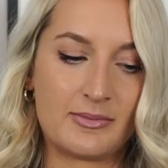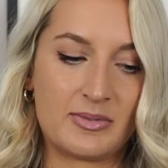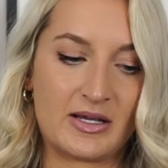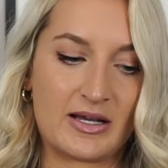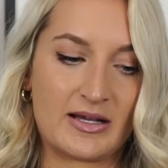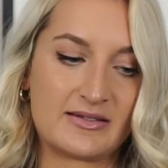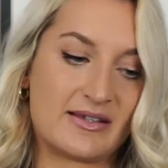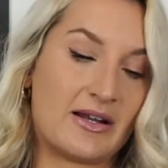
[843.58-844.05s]

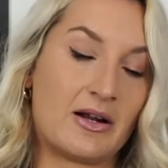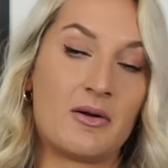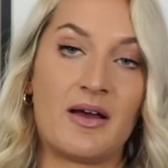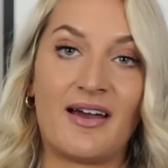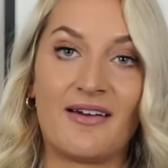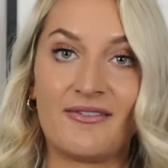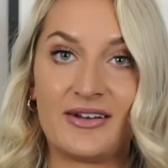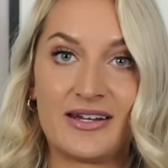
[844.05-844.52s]
because I don't
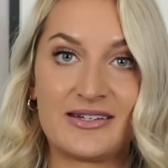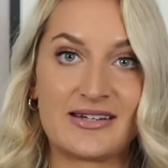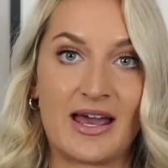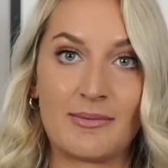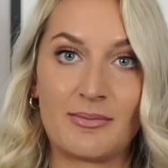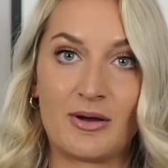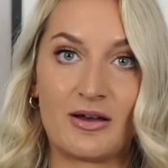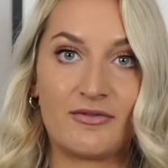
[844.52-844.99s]
have any
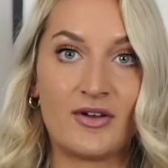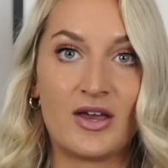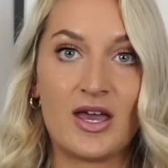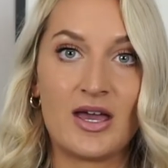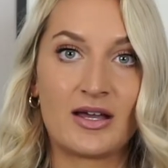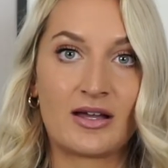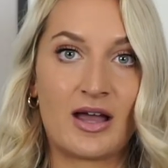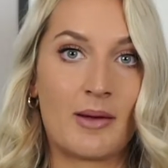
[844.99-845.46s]
type of
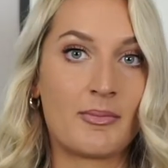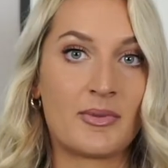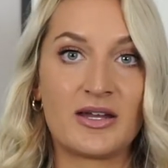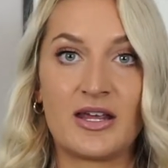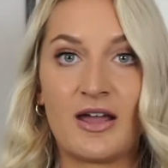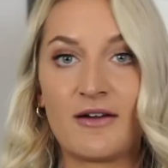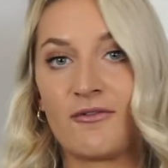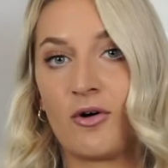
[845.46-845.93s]

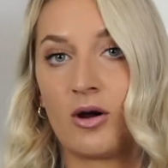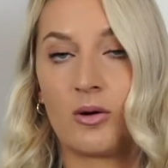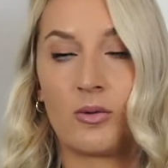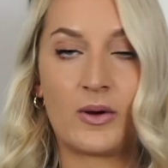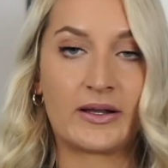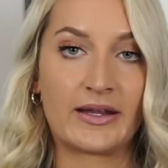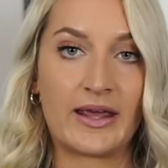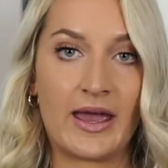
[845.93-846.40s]
company
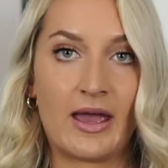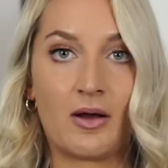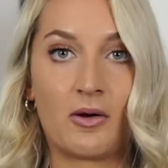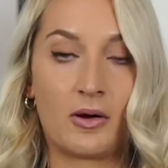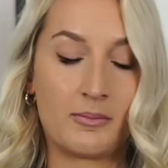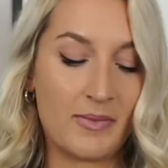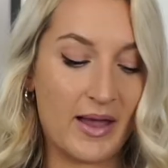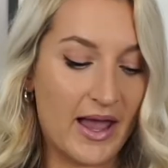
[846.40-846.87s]
401k
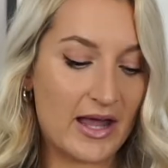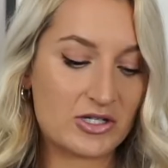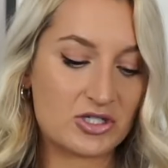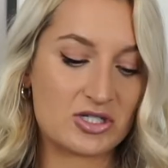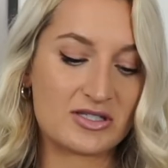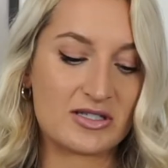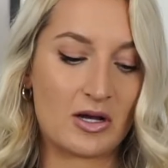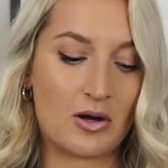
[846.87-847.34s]
or match.
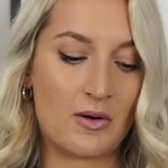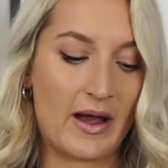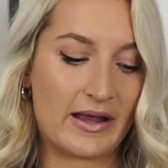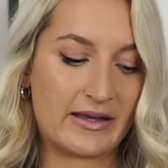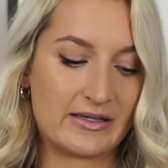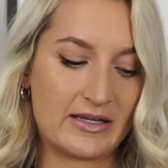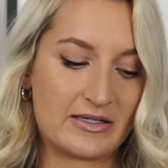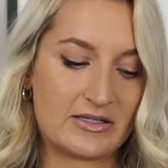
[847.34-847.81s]
So I
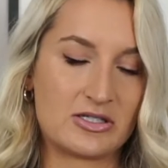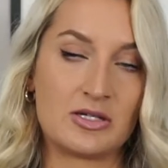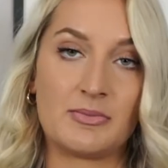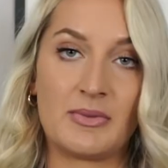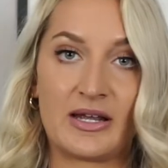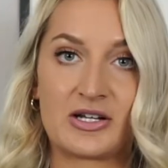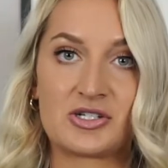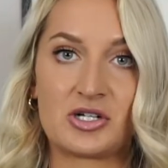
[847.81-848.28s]
need to
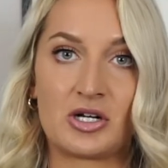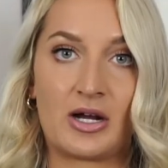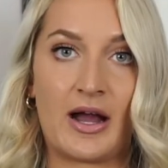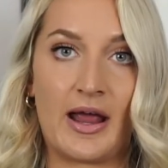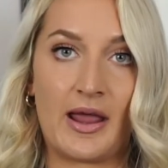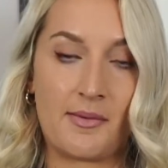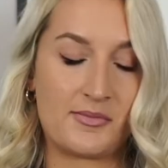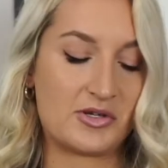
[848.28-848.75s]
make sure
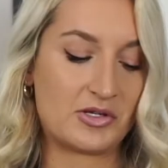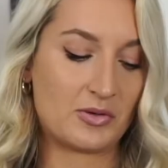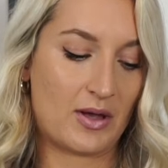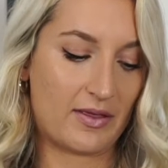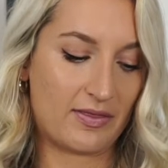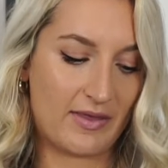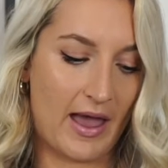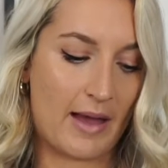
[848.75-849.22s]
I am
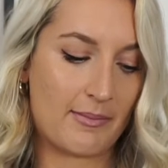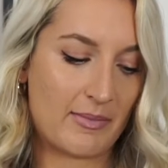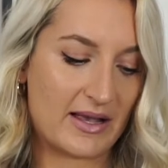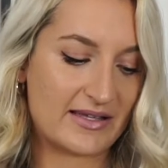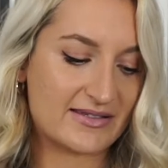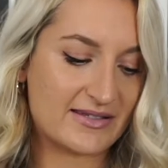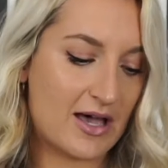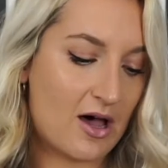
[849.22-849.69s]
doing that
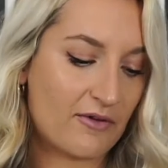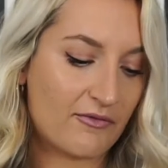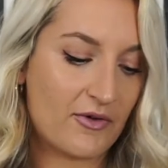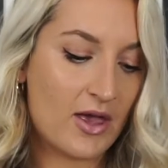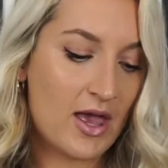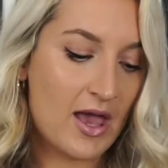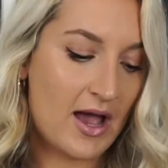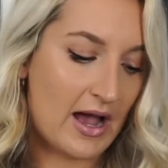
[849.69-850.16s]
myself.
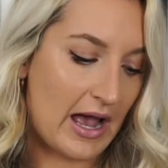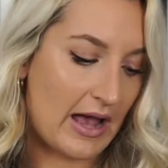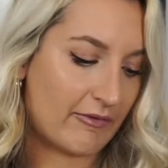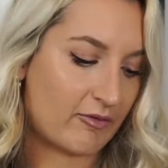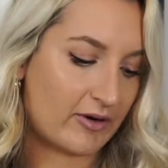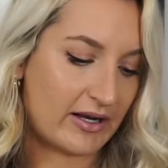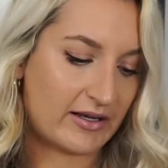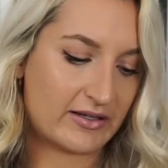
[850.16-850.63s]
I've
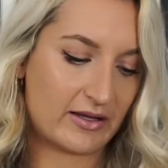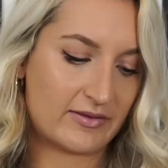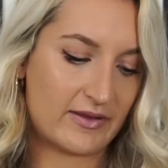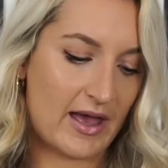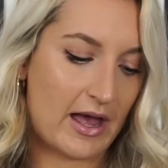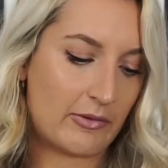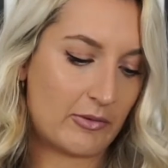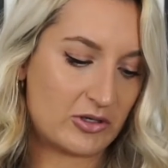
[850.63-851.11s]
already done
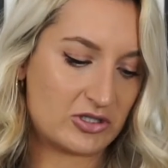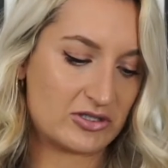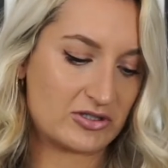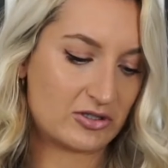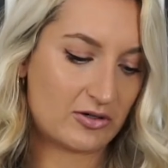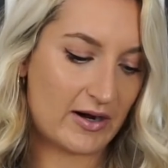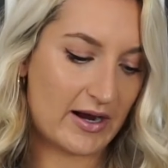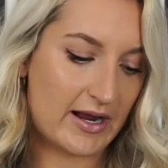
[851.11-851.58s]
that, which is
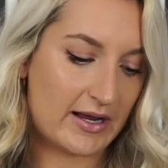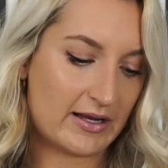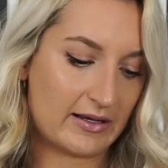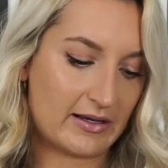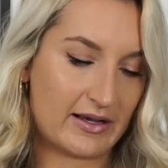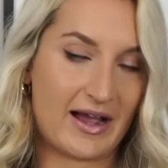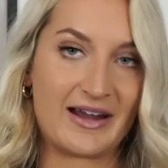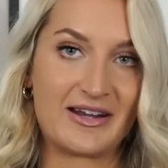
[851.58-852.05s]
great. And
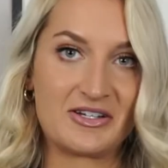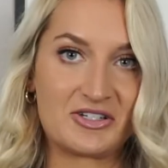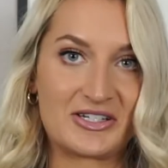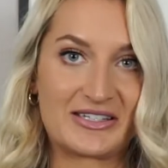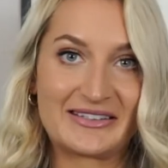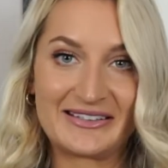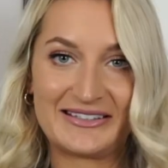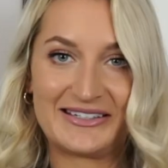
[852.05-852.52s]
it kind of
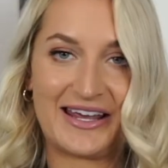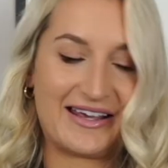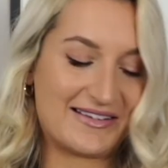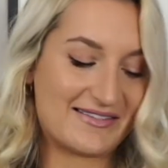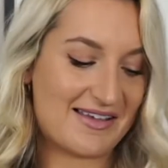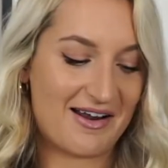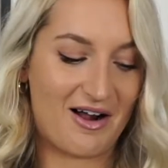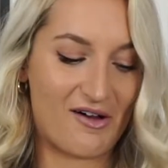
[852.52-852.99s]
just takes
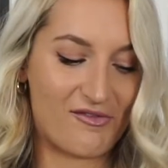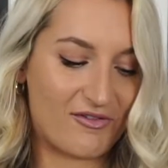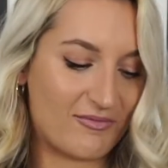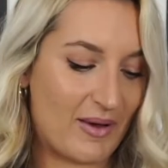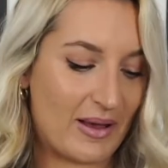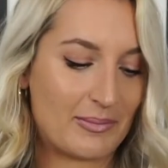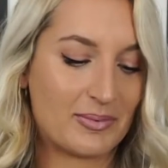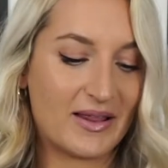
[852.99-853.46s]
that off of
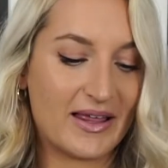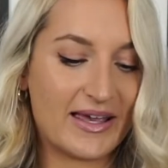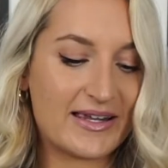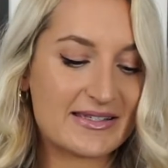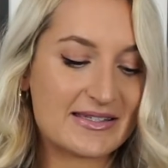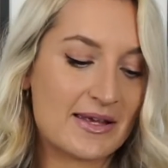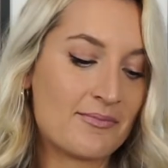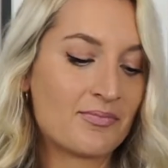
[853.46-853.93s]
my
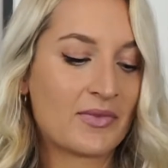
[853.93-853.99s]
plate.